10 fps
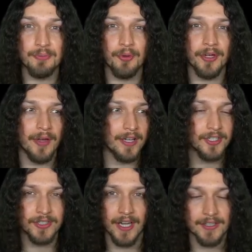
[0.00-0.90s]
Boy, who
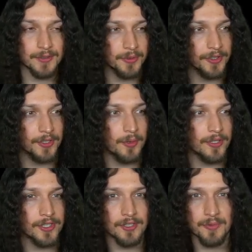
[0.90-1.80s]
actually asked a really good
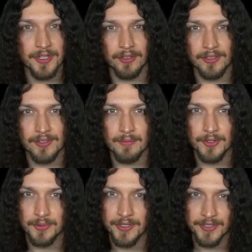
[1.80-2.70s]
question in regards to the
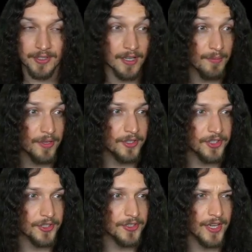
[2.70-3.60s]
most recent
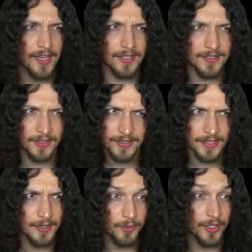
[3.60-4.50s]
image, saying, is this
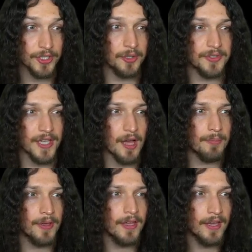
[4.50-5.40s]
him when he shows
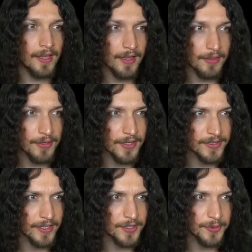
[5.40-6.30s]
up? Then he
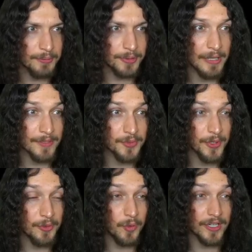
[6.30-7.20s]
says, when you play
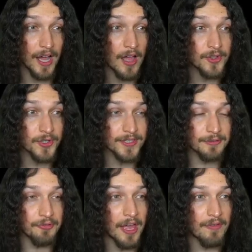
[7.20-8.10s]
between 100 to
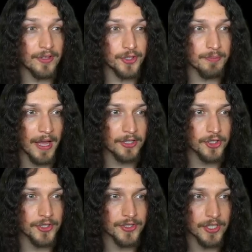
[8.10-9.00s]
500
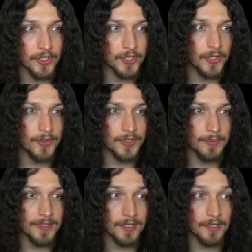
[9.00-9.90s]
matches, he shows
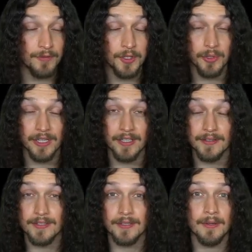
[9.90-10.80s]
up to give you a
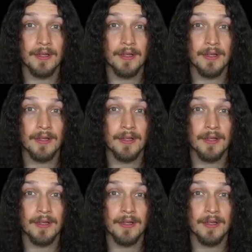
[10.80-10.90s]
hint.